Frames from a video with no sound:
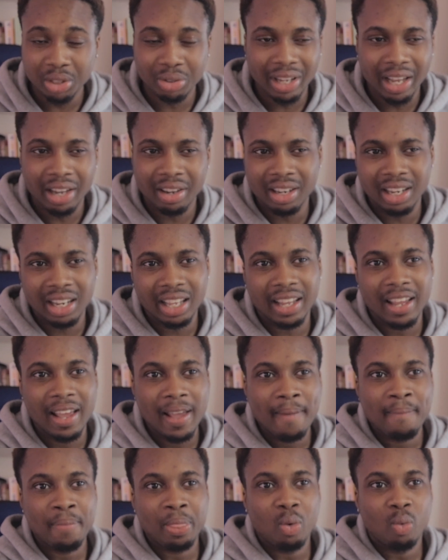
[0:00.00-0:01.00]
You calculate
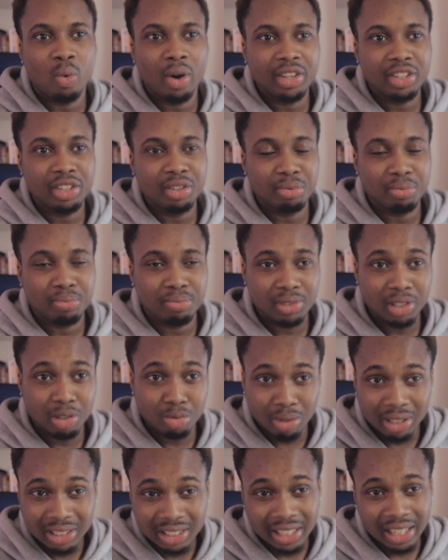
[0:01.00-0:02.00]
what you're
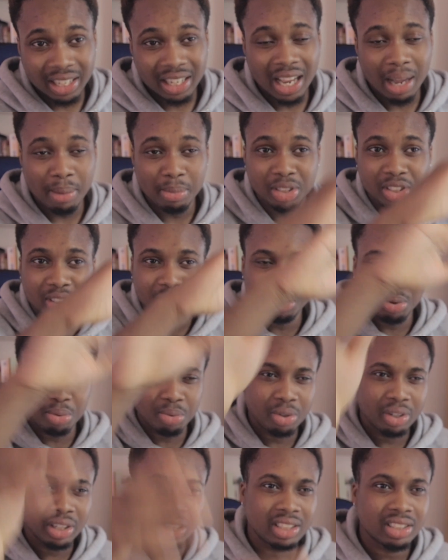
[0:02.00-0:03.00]
risking, how much your
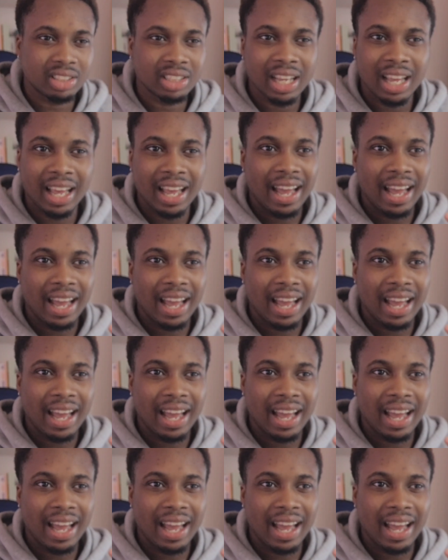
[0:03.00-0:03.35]
reward is,